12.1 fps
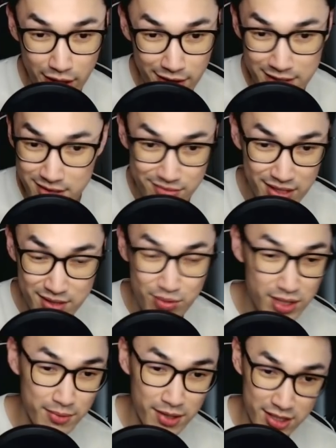That's pretty
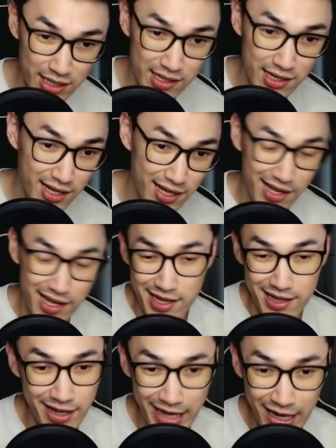much it.
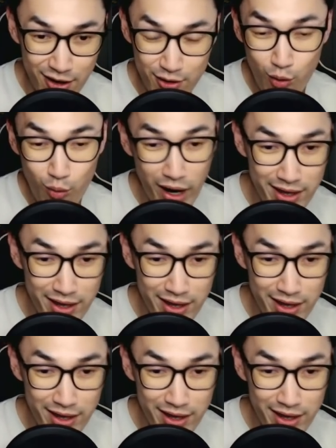Like, I don't know why they